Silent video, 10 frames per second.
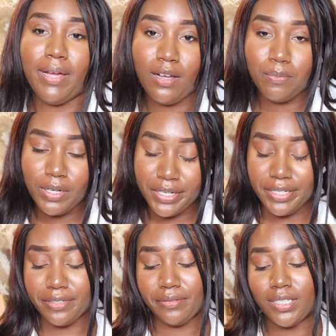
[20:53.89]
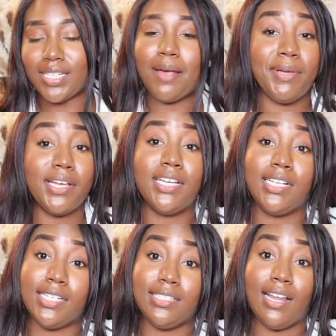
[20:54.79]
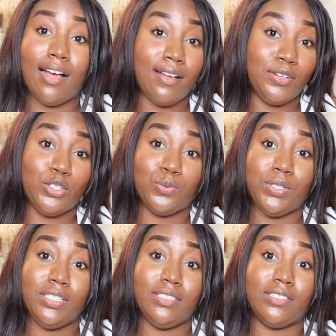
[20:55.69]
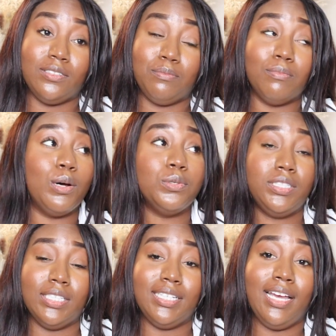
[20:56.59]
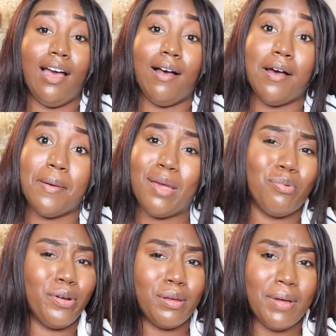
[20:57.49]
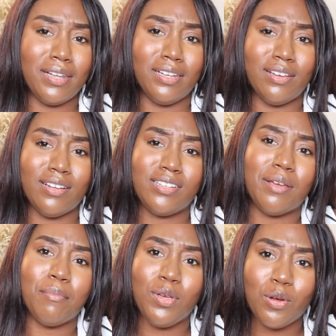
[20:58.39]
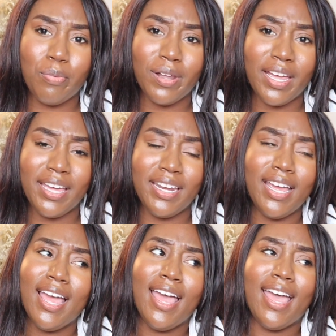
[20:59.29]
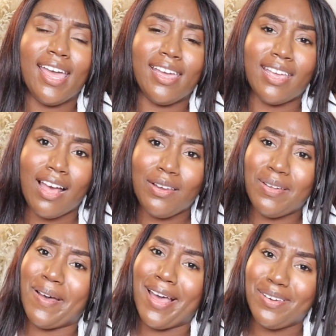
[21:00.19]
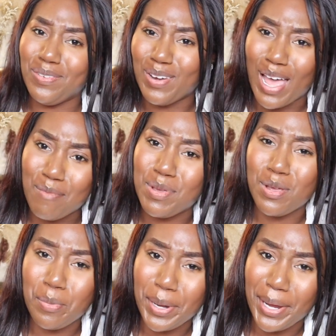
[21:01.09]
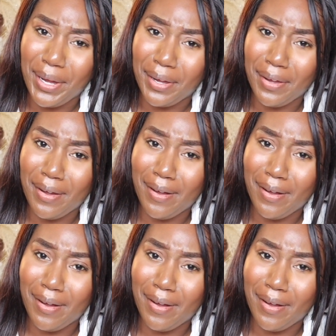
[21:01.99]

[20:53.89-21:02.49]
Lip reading: gonna be good, because I've been cooking all this week mostly, and bringing my lunch and meal planning. And y'all know I do not meal plan.